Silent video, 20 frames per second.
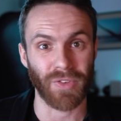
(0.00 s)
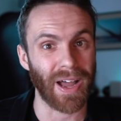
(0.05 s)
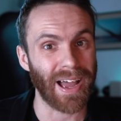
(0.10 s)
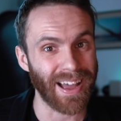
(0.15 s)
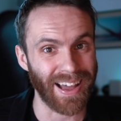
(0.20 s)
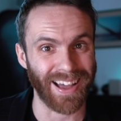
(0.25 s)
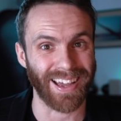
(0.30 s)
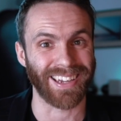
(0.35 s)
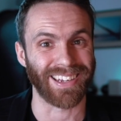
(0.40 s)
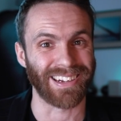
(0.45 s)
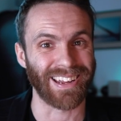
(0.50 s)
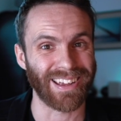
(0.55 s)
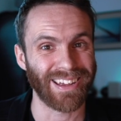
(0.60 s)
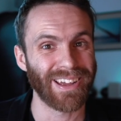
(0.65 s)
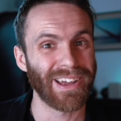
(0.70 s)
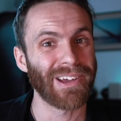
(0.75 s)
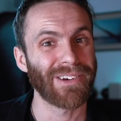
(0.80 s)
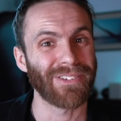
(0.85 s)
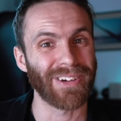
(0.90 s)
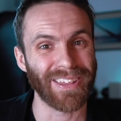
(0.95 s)
fine
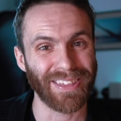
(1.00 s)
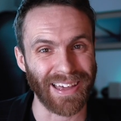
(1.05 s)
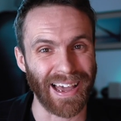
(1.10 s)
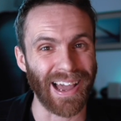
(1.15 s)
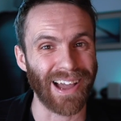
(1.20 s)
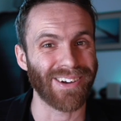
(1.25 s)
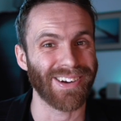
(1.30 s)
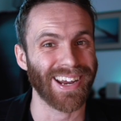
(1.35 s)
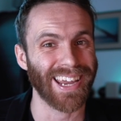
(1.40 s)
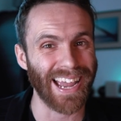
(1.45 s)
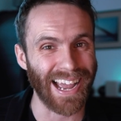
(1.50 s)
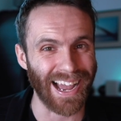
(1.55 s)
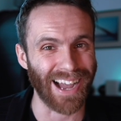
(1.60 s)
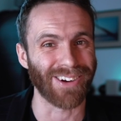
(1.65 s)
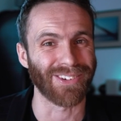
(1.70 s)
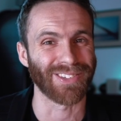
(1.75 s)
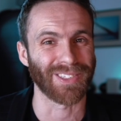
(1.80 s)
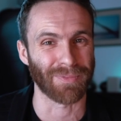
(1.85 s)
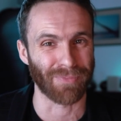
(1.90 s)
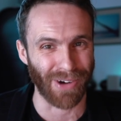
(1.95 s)
without
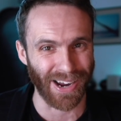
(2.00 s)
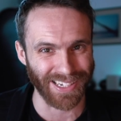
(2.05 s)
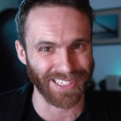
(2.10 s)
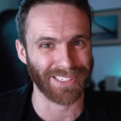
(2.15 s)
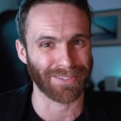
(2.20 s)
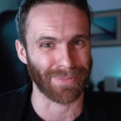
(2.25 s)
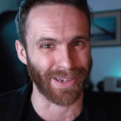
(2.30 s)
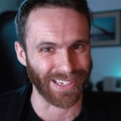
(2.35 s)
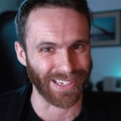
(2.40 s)
cow's breast